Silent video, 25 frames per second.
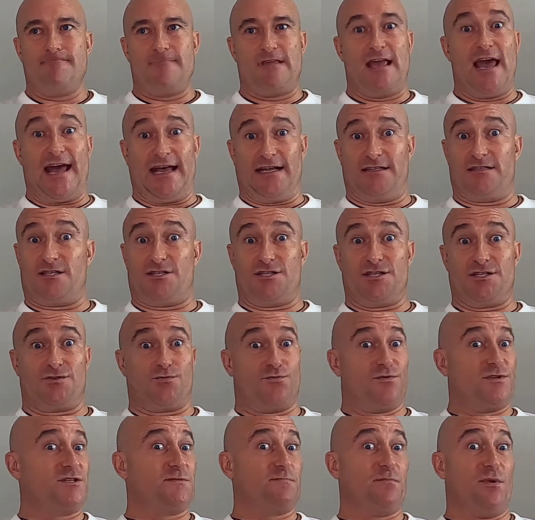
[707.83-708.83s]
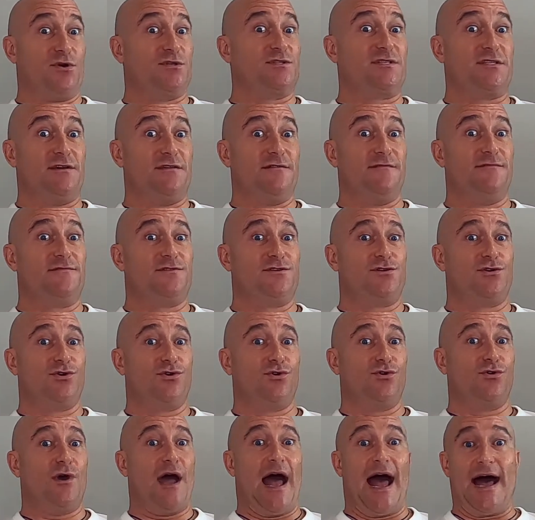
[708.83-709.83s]
it's just responsive
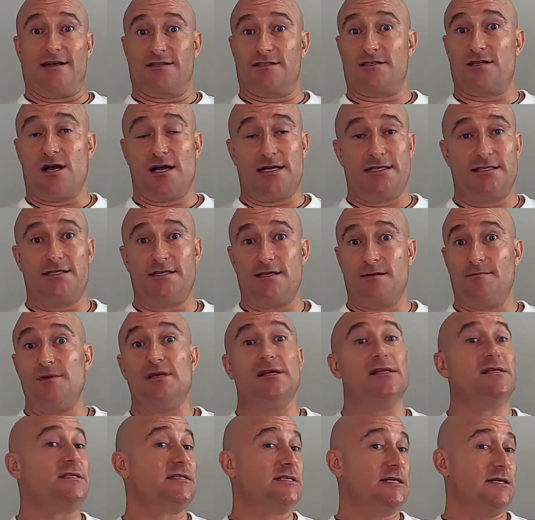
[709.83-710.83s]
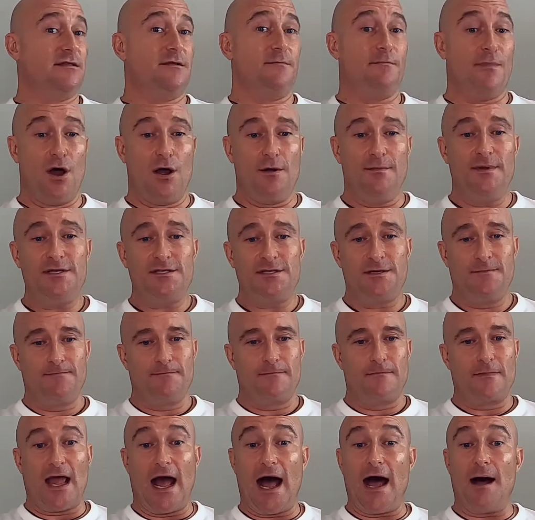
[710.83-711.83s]
to outside stimulus in the moment.
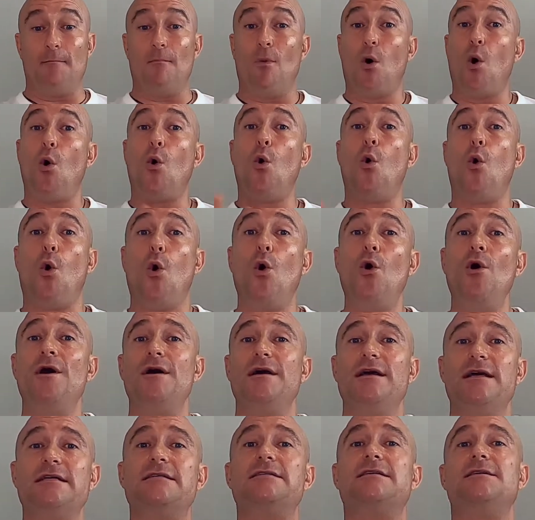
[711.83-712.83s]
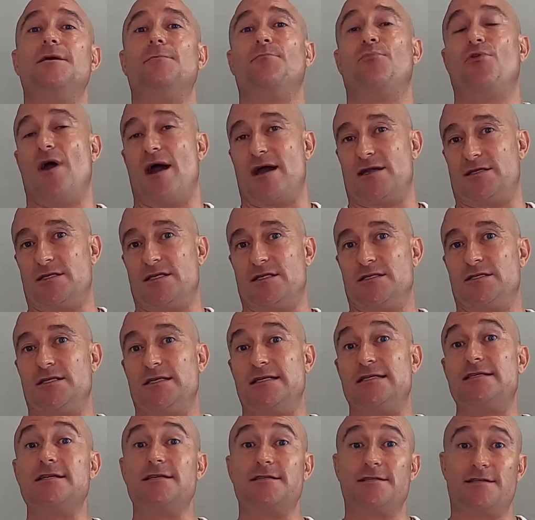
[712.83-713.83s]
Or is it a practice?
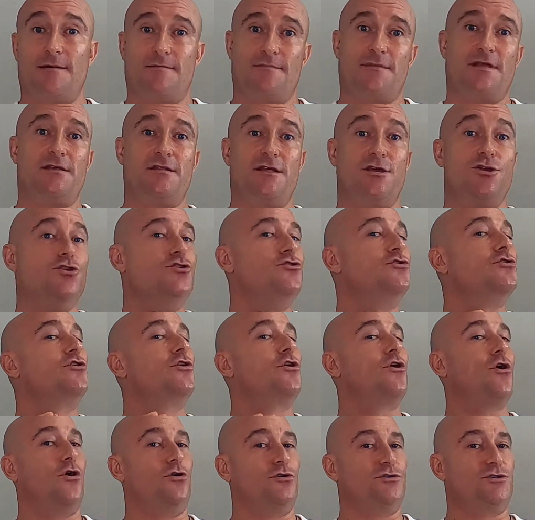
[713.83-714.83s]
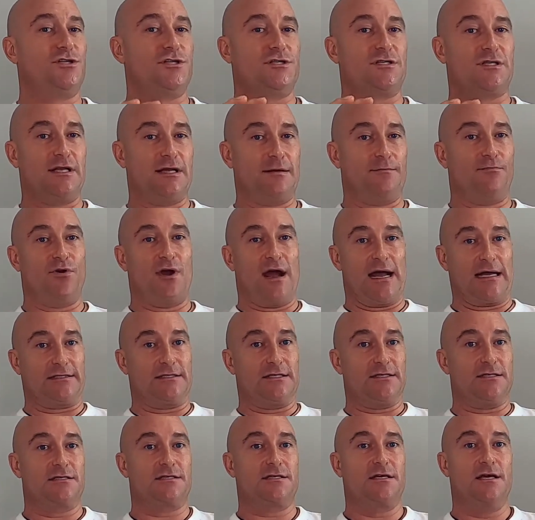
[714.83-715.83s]
Is it something that you consciously
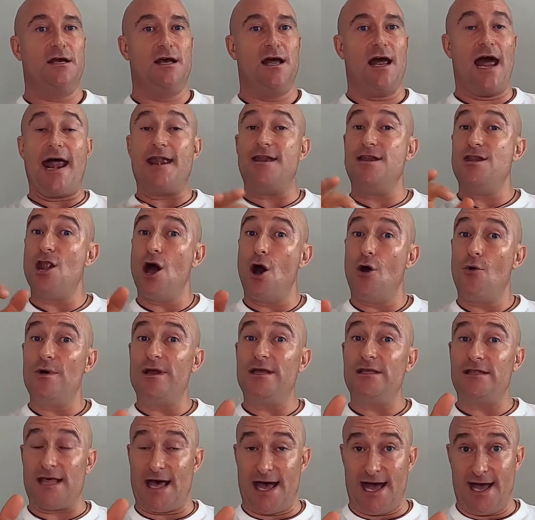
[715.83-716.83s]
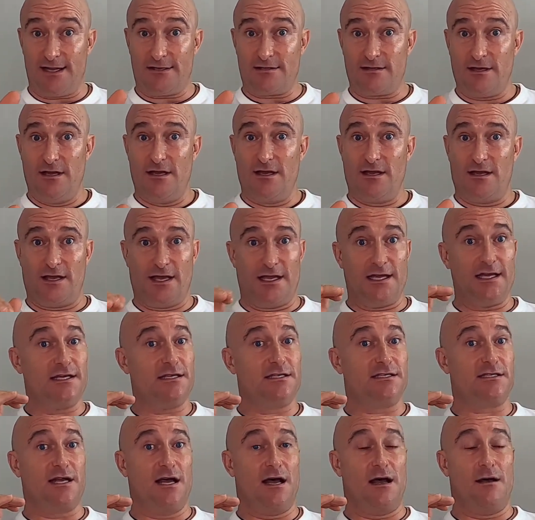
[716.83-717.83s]
practice? And knowing that
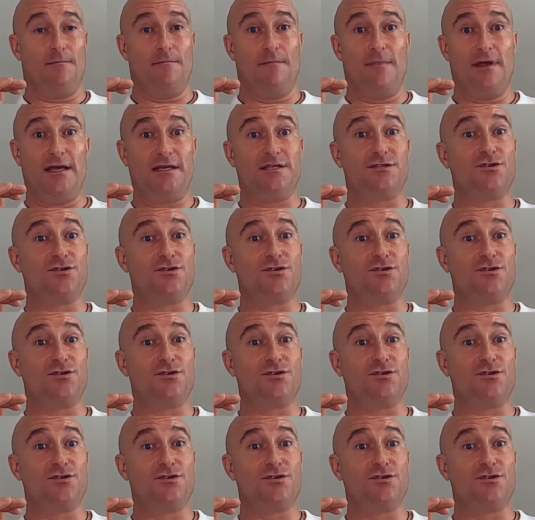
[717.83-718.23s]
is a